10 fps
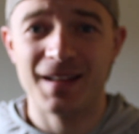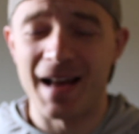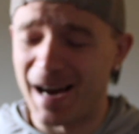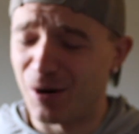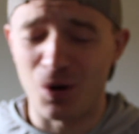
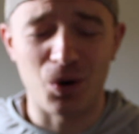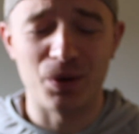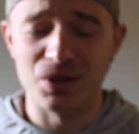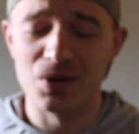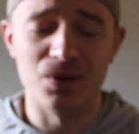
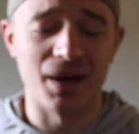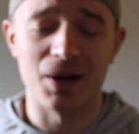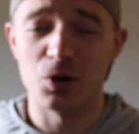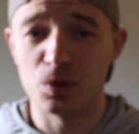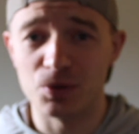I
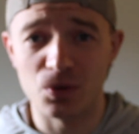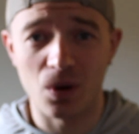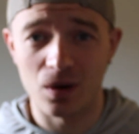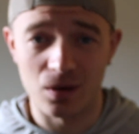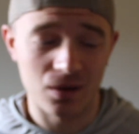hope you
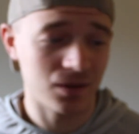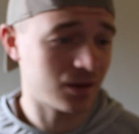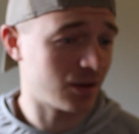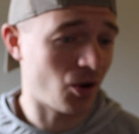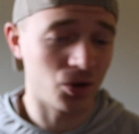are
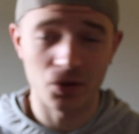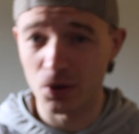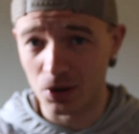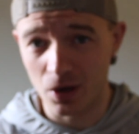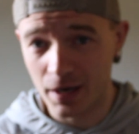all
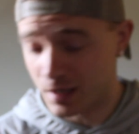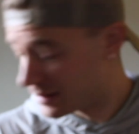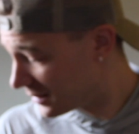doing great.